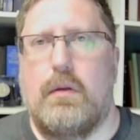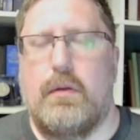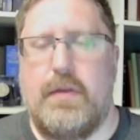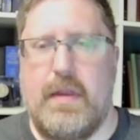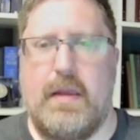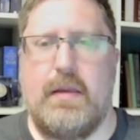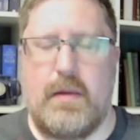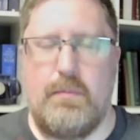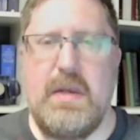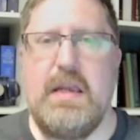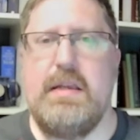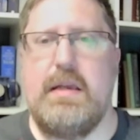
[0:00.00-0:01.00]
the the
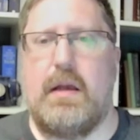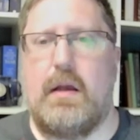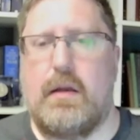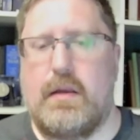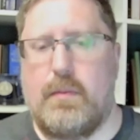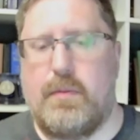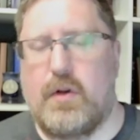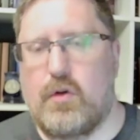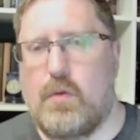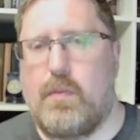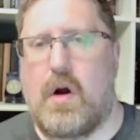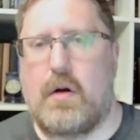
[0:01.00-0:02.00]
media and the political
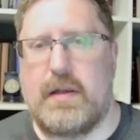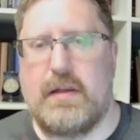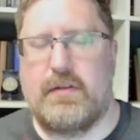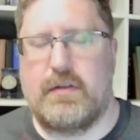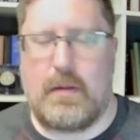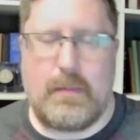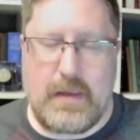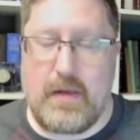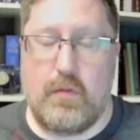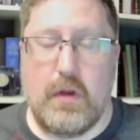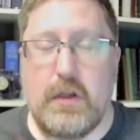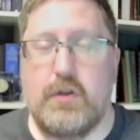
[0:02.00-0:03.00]
parties, I mean, they
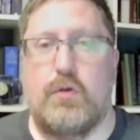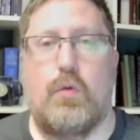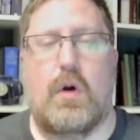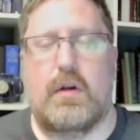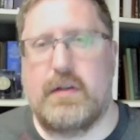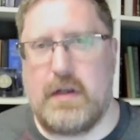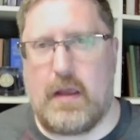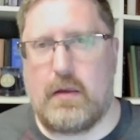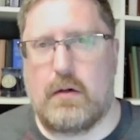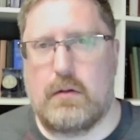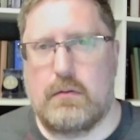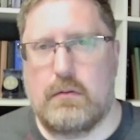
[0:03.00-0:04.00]
really do work together.
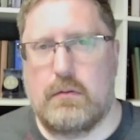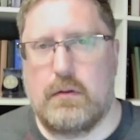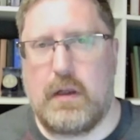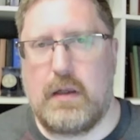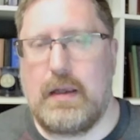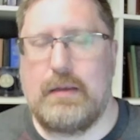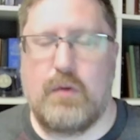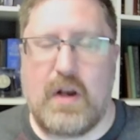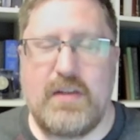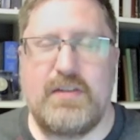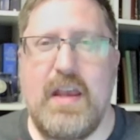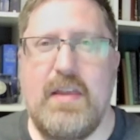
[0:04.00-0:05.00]
And, and when I
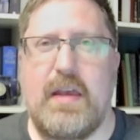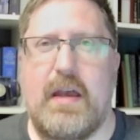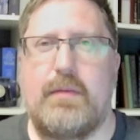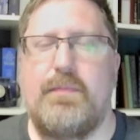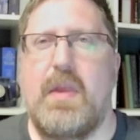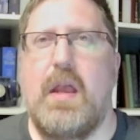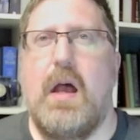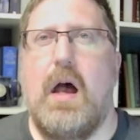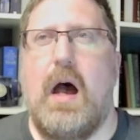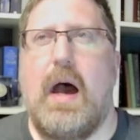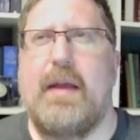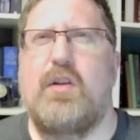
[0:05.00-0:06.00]
say that,
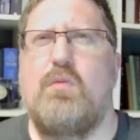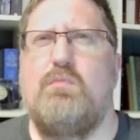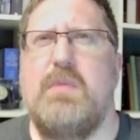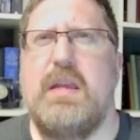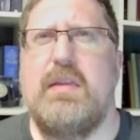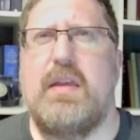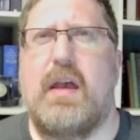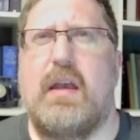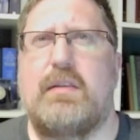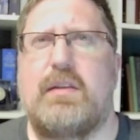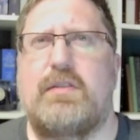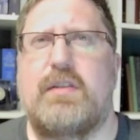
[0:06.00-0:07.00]
I don't mean that in
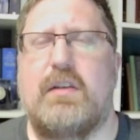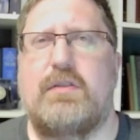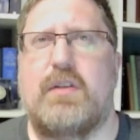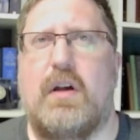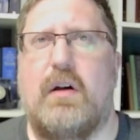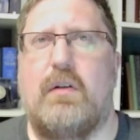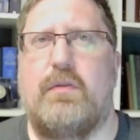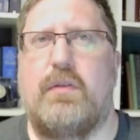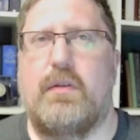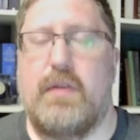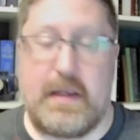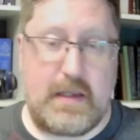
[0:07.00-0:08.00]
the sense of
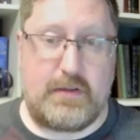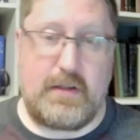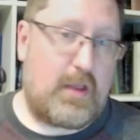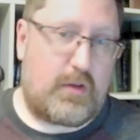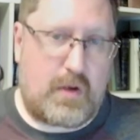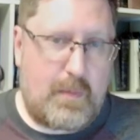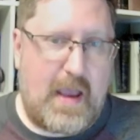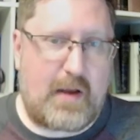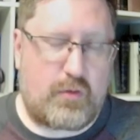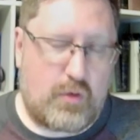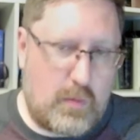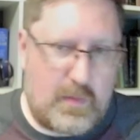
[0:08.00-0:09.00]
they get together in a back
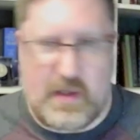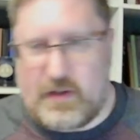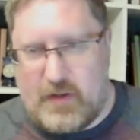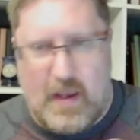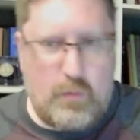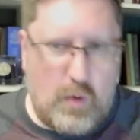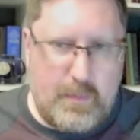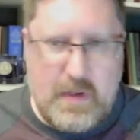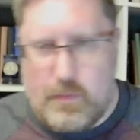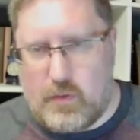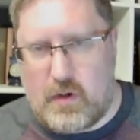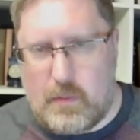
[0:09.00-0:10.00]
room and they decide what
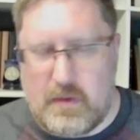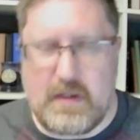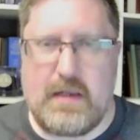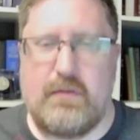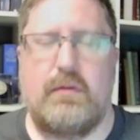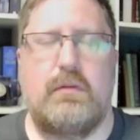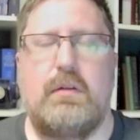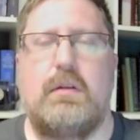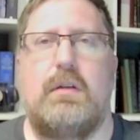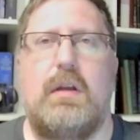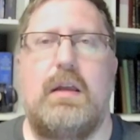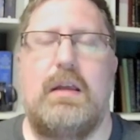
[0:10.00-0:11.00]
people are going to believe
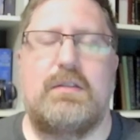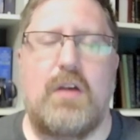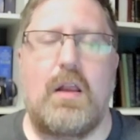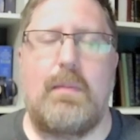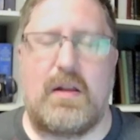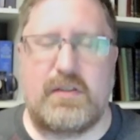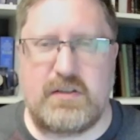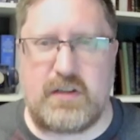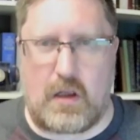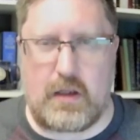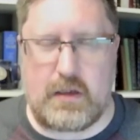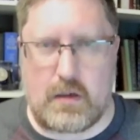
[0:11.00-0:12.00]
it's all about
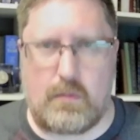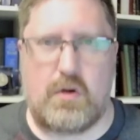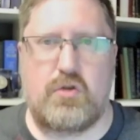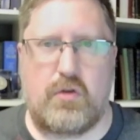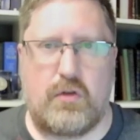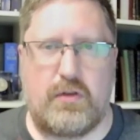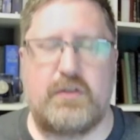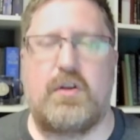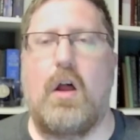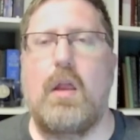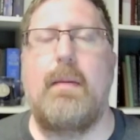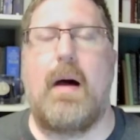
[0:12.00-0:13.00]
selling commercials. It's
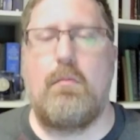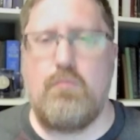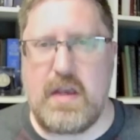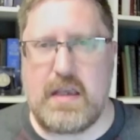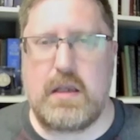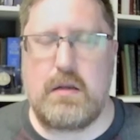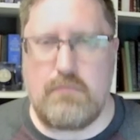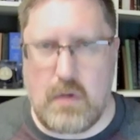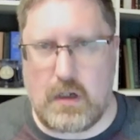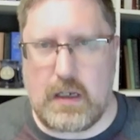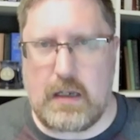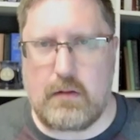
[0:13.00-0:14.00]
all about making
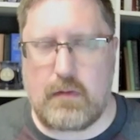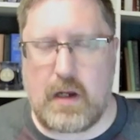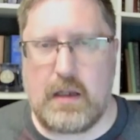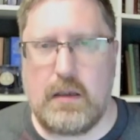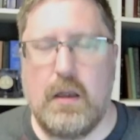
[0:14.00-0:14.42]
money, right?